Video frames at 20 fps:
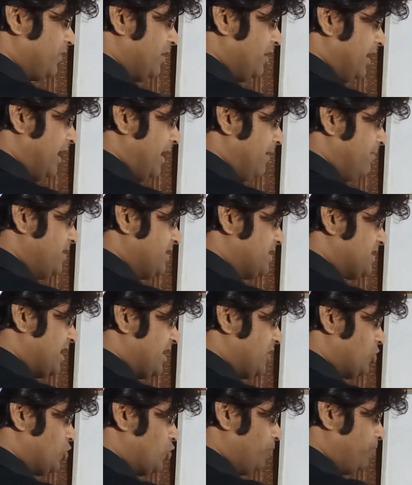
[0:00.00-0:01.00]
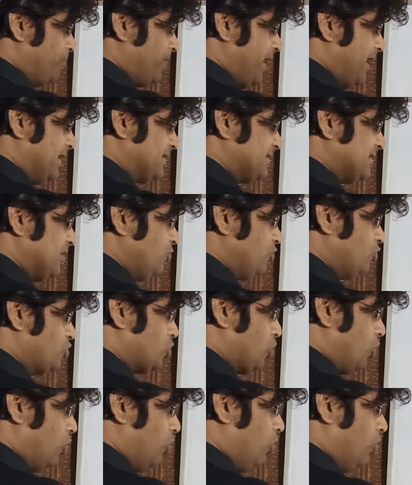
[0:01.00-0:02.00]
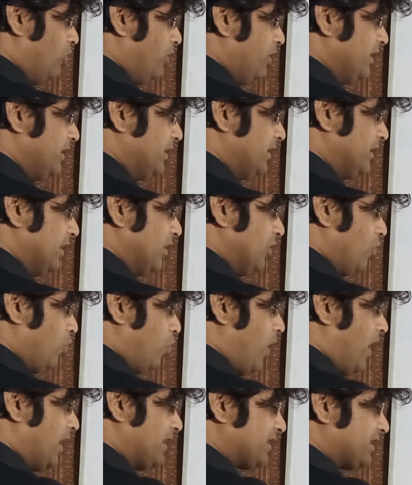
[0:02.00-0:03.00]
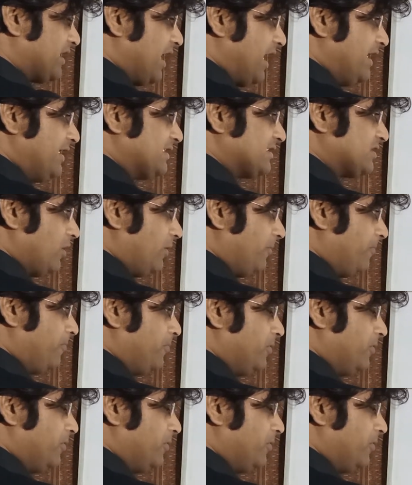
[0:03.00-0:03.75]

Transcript: emitter to base, you show what kinds of